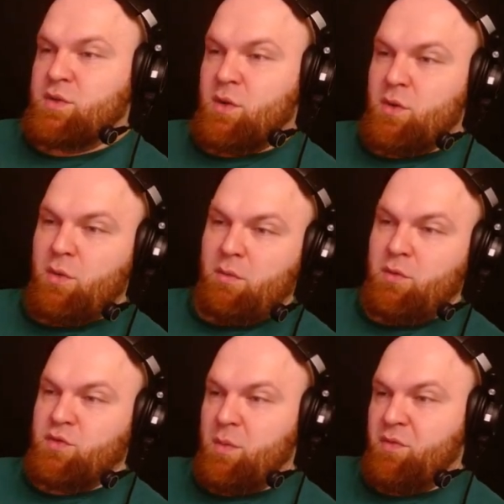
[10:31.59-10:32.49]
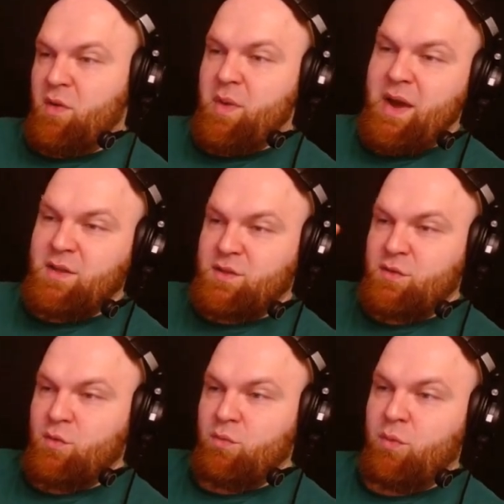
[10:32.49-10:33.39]
So you drop 3 mines,
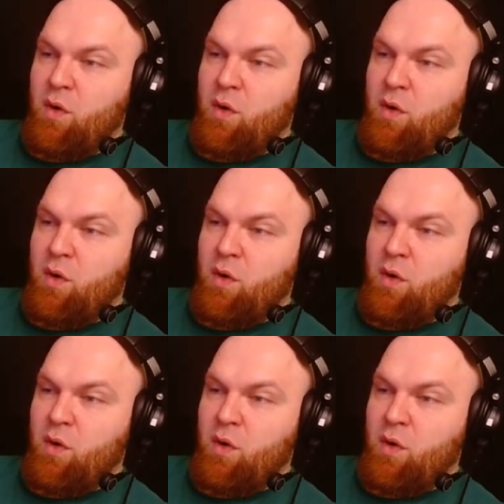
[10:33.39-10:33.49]
you